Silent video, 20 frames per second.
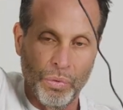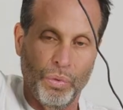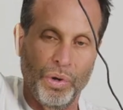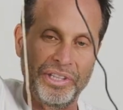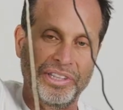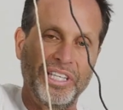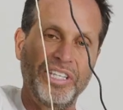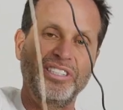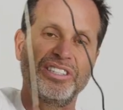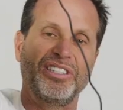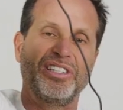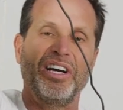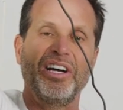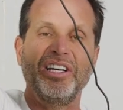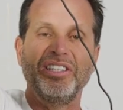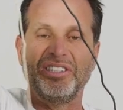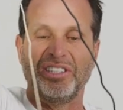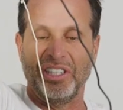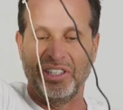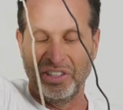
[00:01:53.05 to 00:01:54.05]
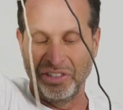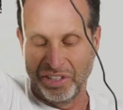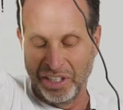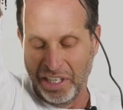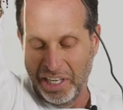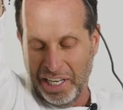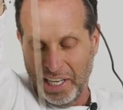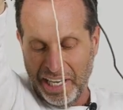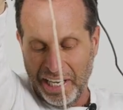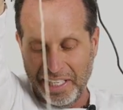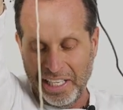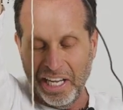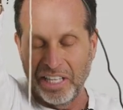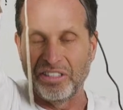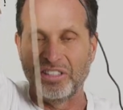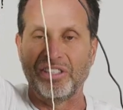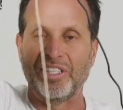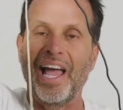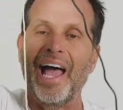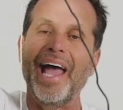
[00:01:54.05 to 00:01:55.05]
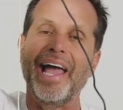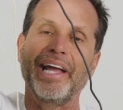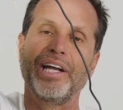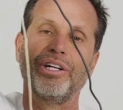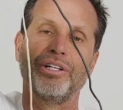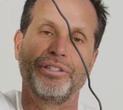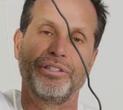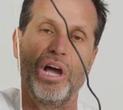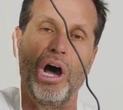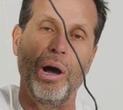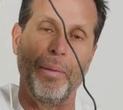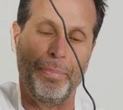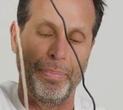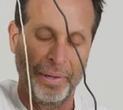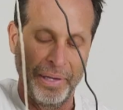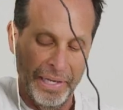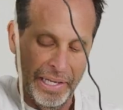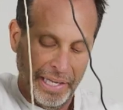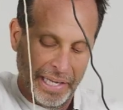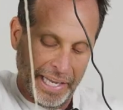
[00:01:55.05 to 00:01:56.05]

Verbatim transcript: what this does is it gets tangled up